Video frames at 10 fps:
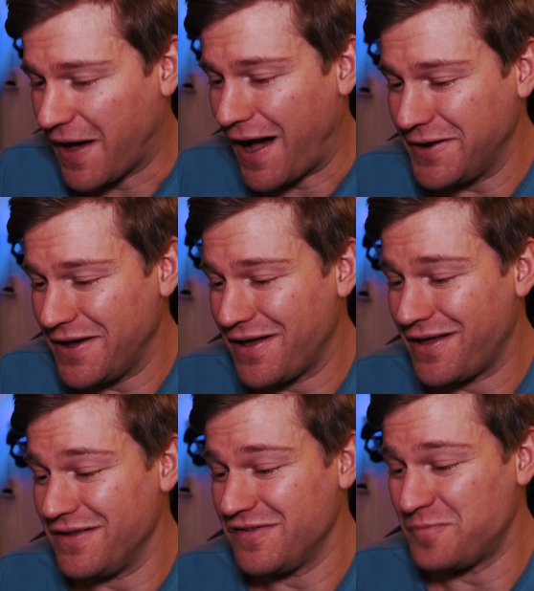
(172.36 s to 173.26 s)
Kanye
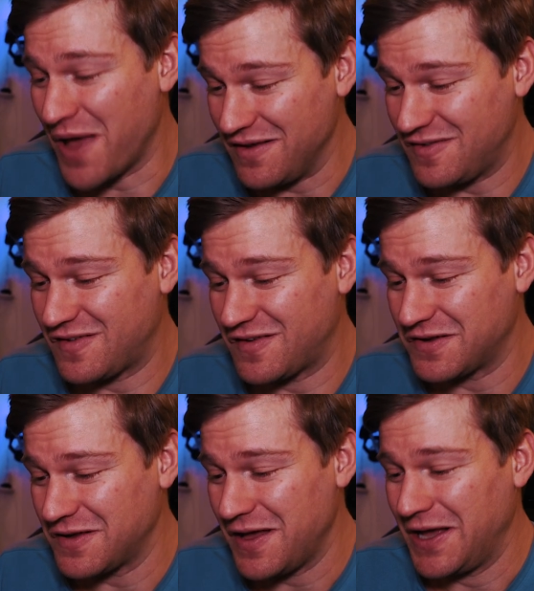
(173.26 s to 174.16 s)
is
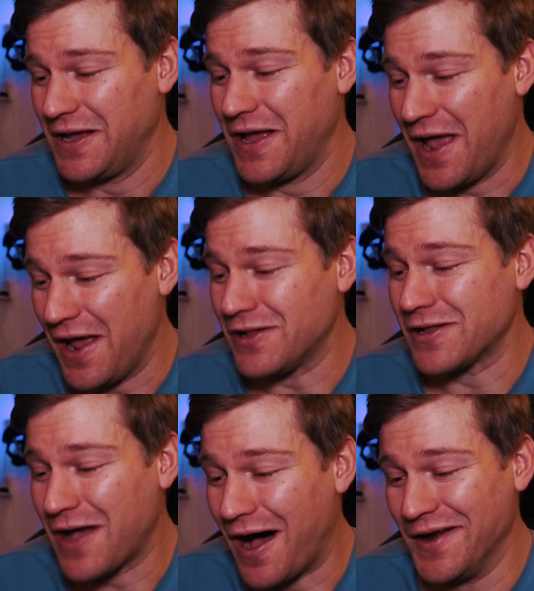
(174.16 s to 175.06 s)
based. Hail
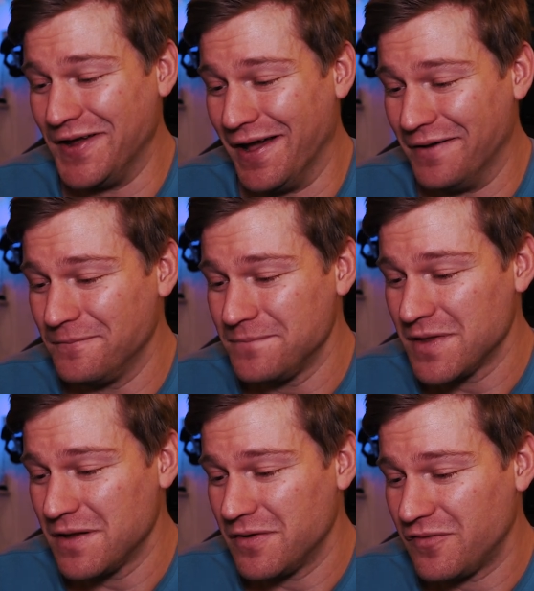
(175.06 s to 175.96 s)
Kanye
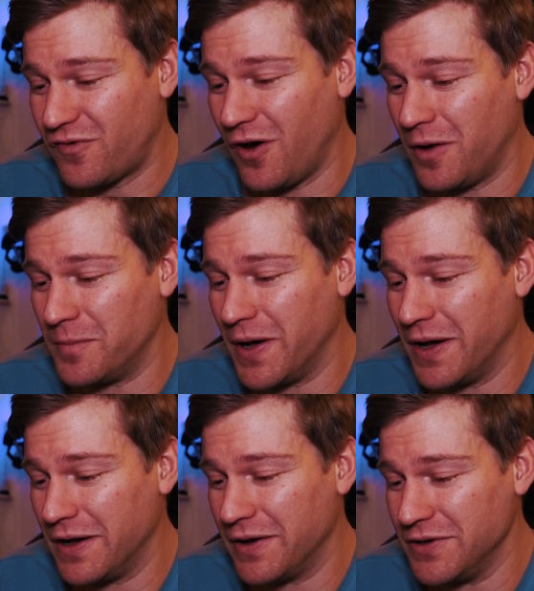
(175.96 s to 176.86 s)
from
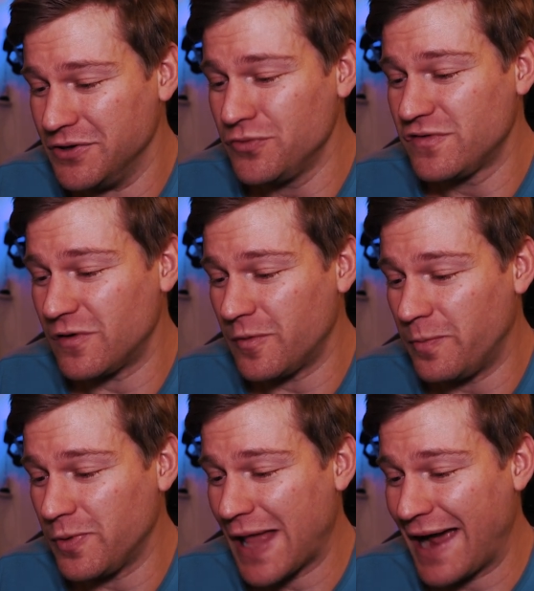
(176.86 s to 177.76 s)
uh, user
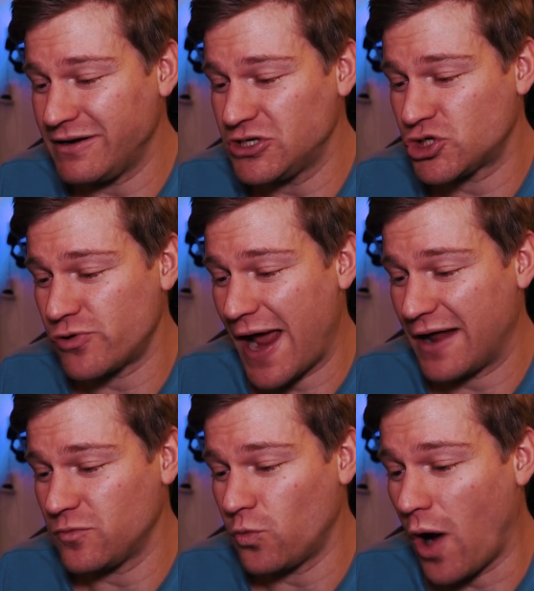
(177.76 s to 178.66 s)
Black
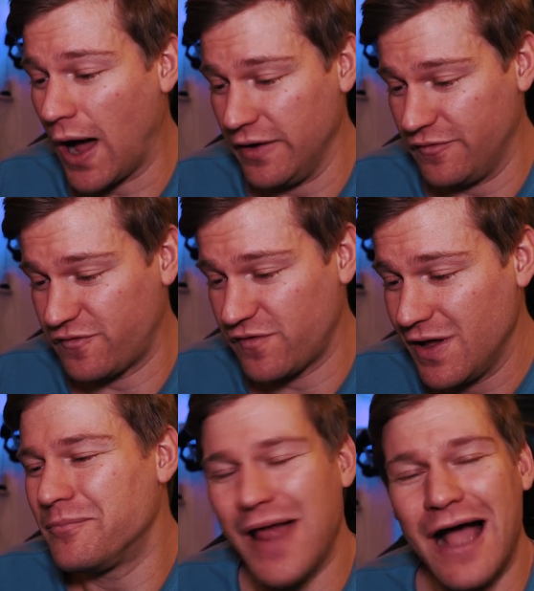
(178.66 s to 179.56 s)
Trad Wife.
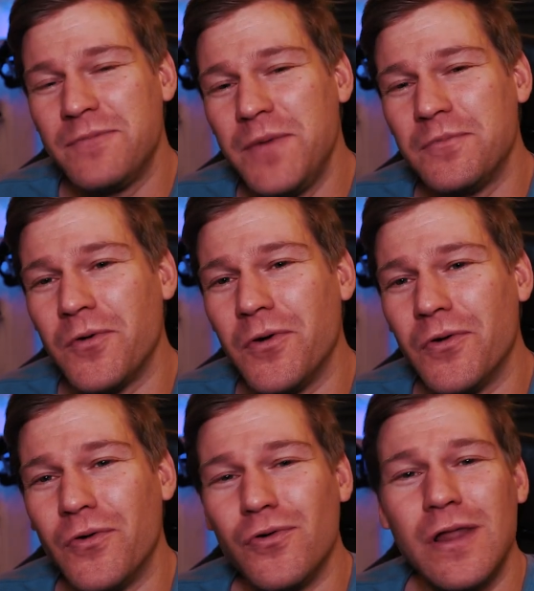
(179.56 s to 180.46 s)
Black
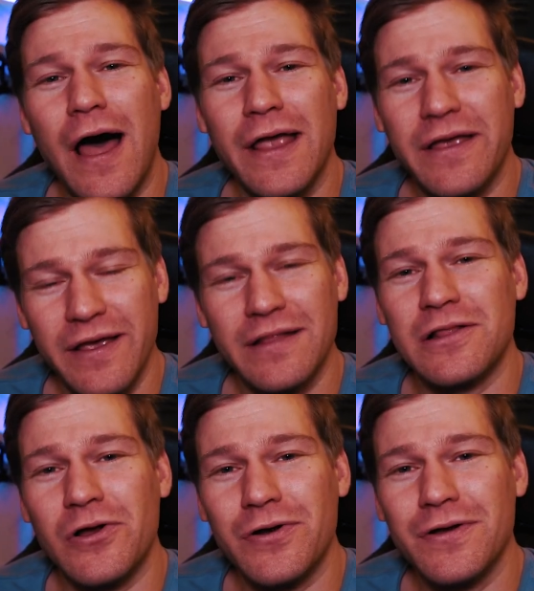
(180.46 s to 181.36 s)
people who like
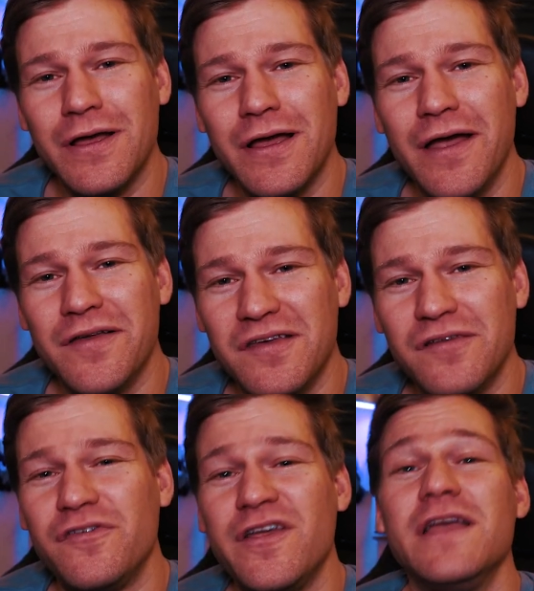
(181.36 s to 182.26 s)
Hitler as
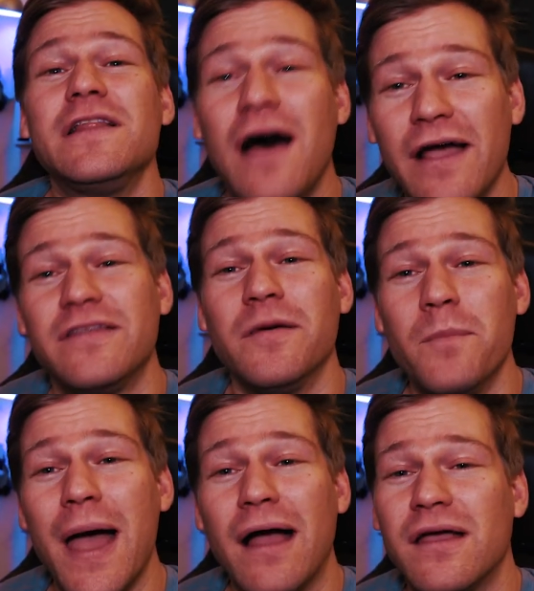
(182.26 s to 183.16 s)
if he liked them
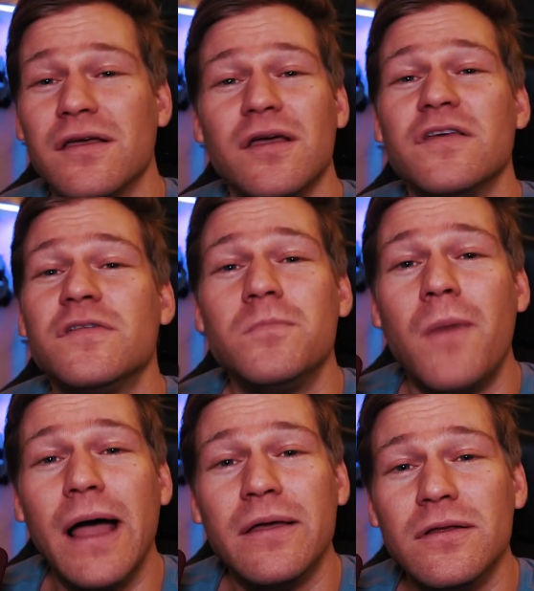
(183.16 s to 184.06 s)
back is my